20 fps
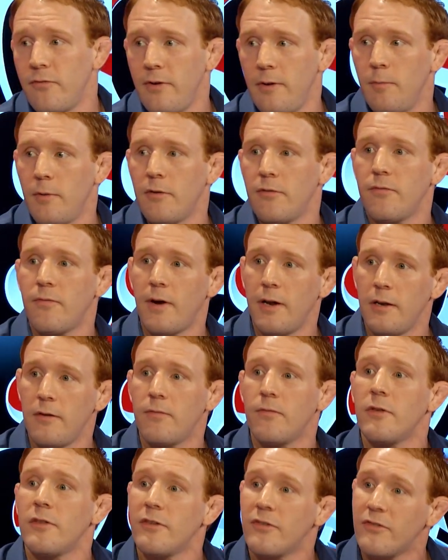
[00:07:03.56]
females fighting
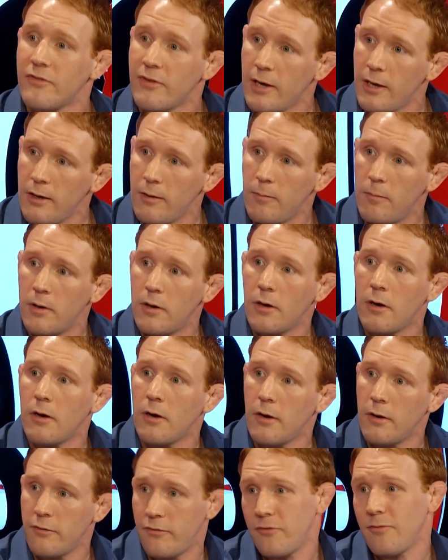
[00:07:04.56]
for the same
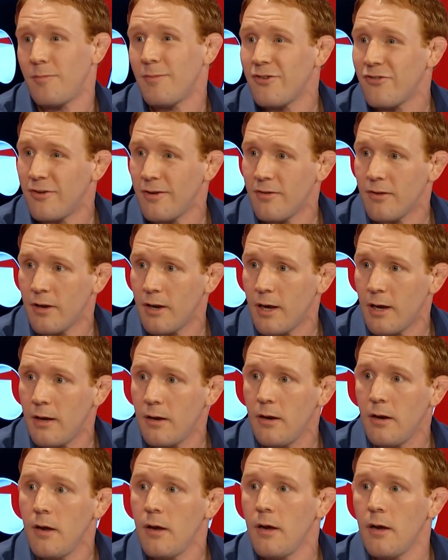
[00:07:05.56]
uh, submission of the
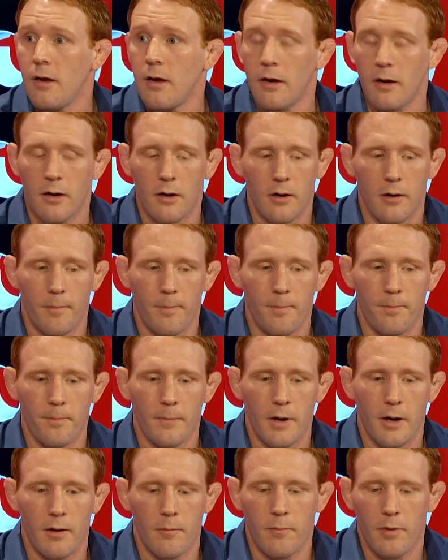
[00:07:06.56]
night.
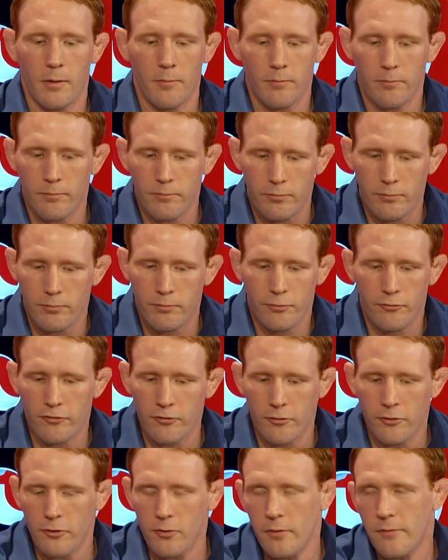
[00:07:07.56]
Um, I'm, I'm
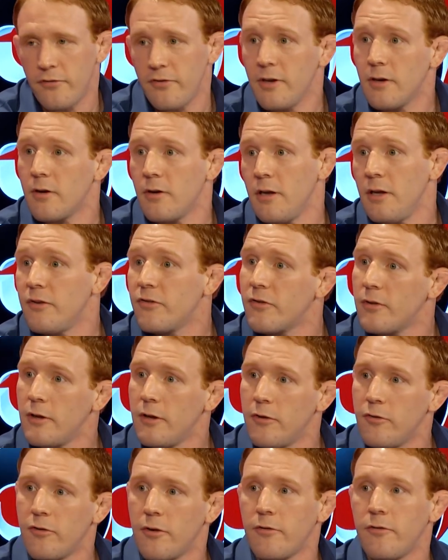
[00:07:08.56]
sure U F C could
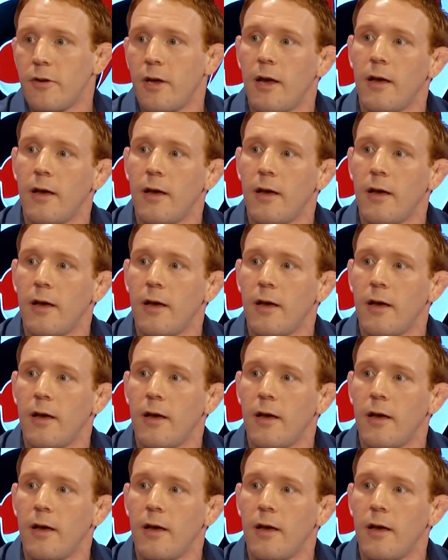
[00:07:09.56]
easily adjust to